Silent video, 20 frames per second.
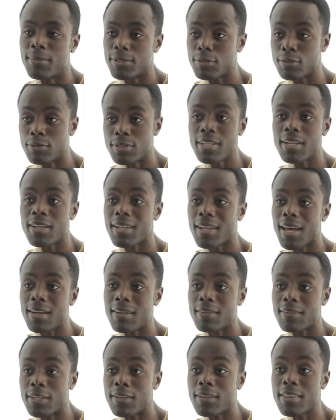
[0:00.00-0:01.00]
But you did a
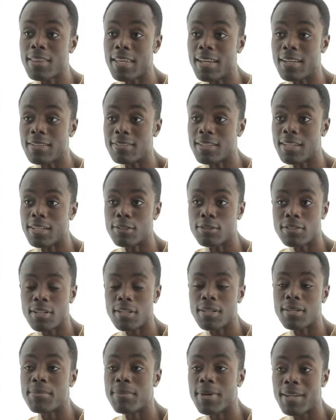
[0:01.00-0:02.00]
lot of good things there. You
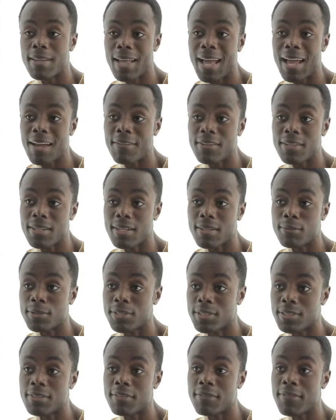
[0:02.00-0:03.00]
started Mother Africa,
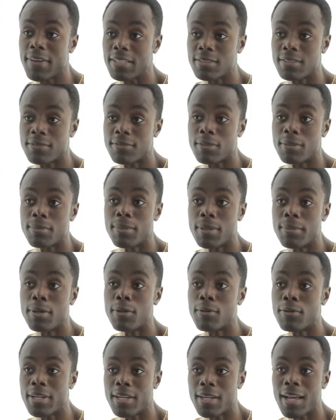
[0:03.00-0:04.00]
which is a festival
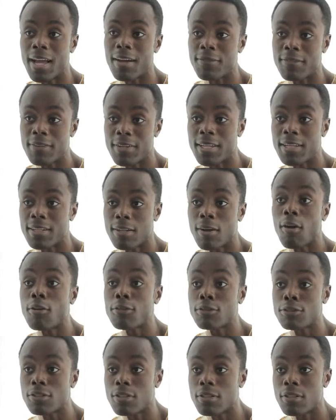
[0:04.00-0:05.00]
promoting African
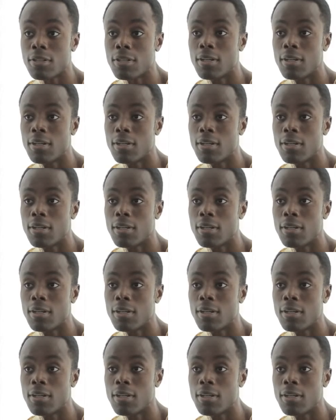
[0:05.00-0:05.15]
culture.